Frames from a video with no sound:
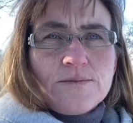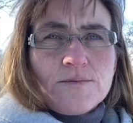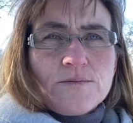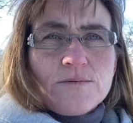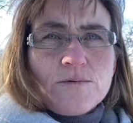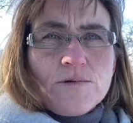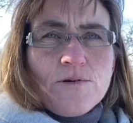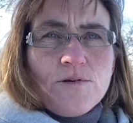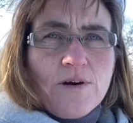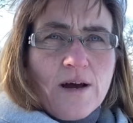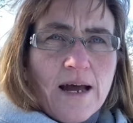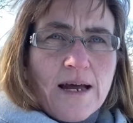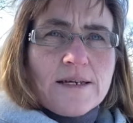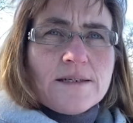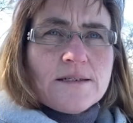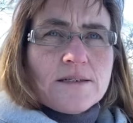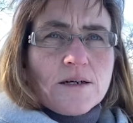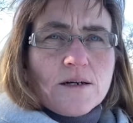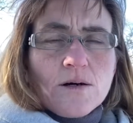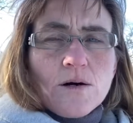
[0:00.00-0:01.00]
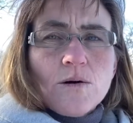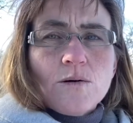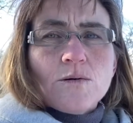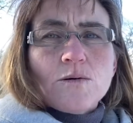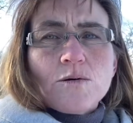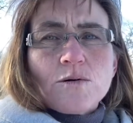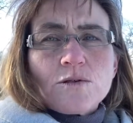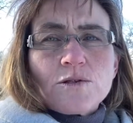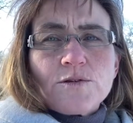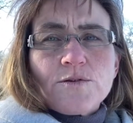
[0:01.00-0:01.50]
created a
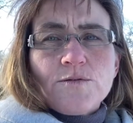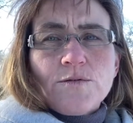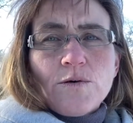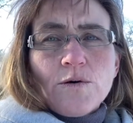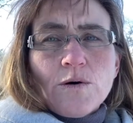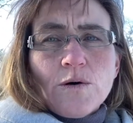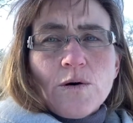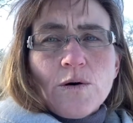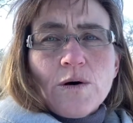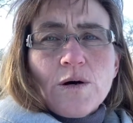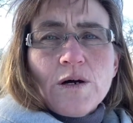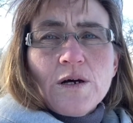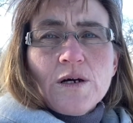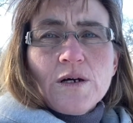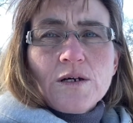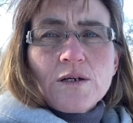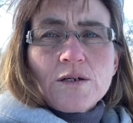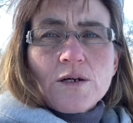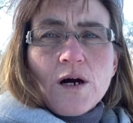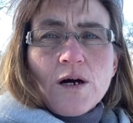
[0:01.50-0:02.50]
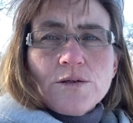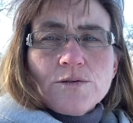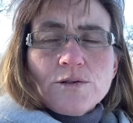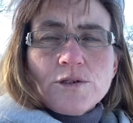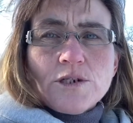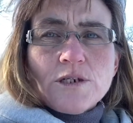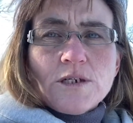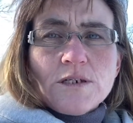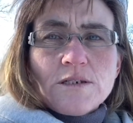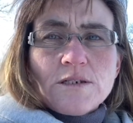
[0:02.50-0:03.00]
course for
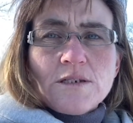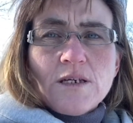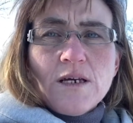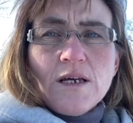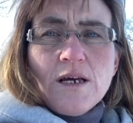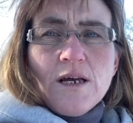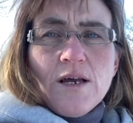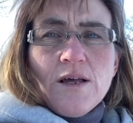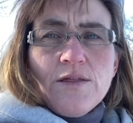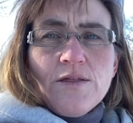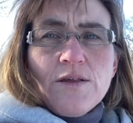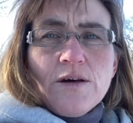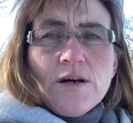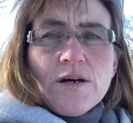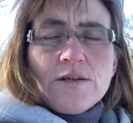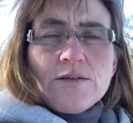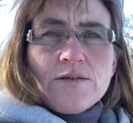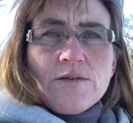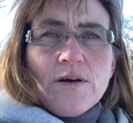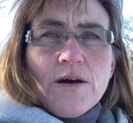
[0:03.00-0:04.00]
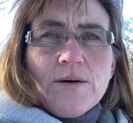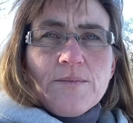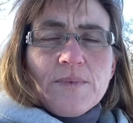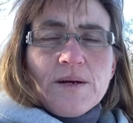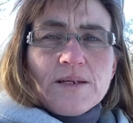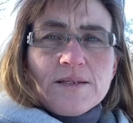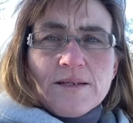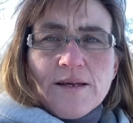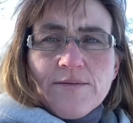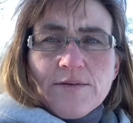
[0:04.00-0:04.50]
coaches that
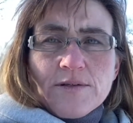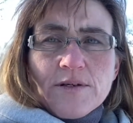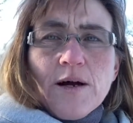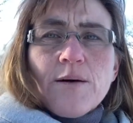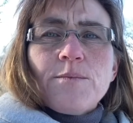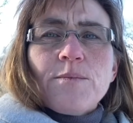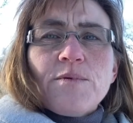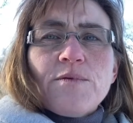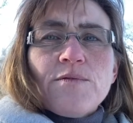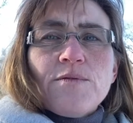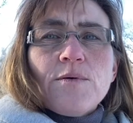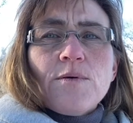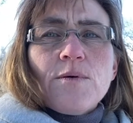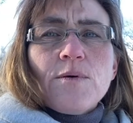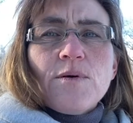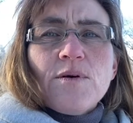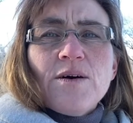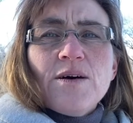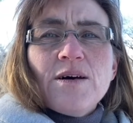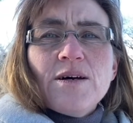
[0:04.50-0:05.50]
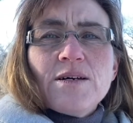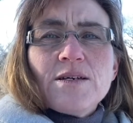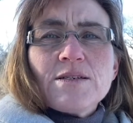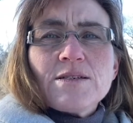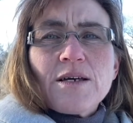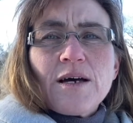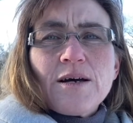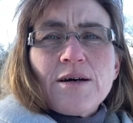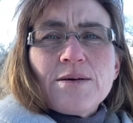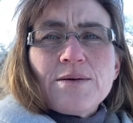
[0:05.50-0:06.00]
he's never done before.
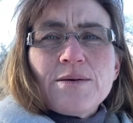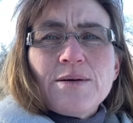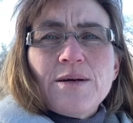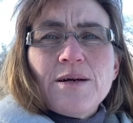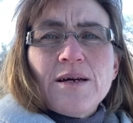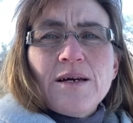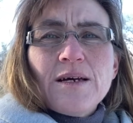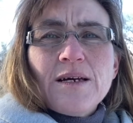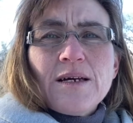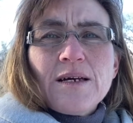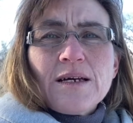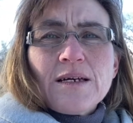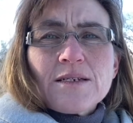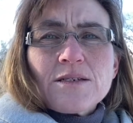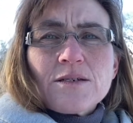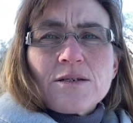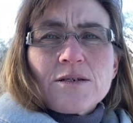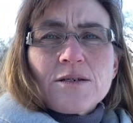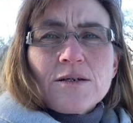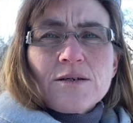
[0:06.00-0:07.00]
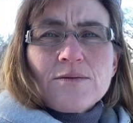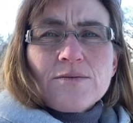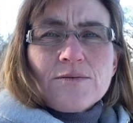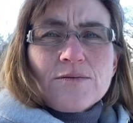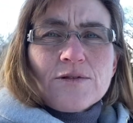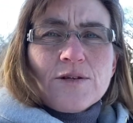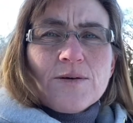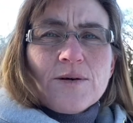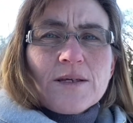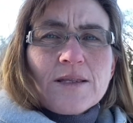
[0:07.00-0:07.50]
So he's
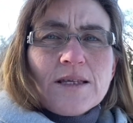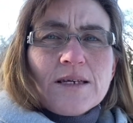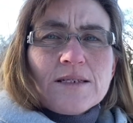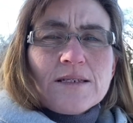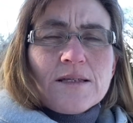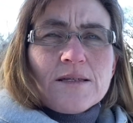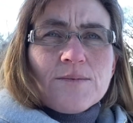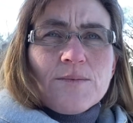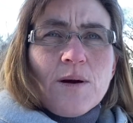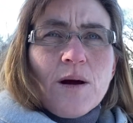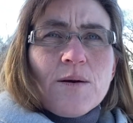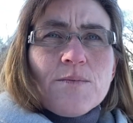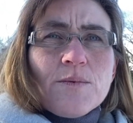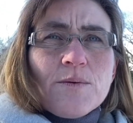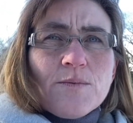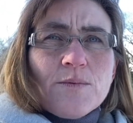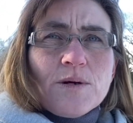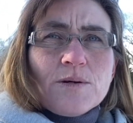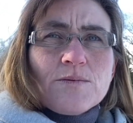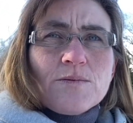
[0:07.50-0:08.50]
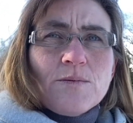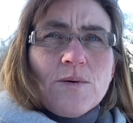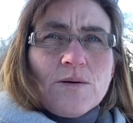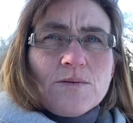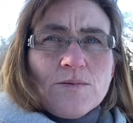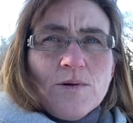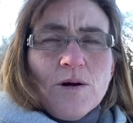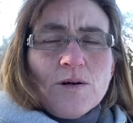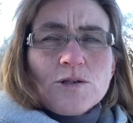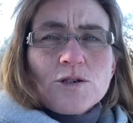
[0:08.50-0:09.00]
doing this at the moment. We're
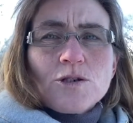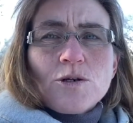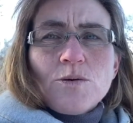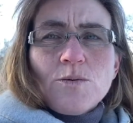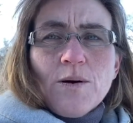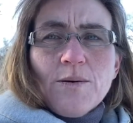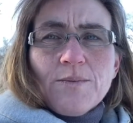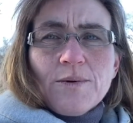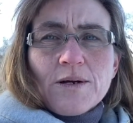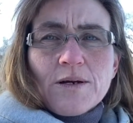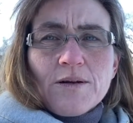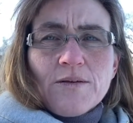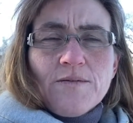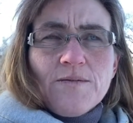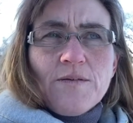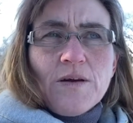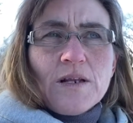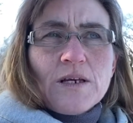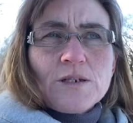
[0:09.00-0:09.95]
not sure when we're going to finish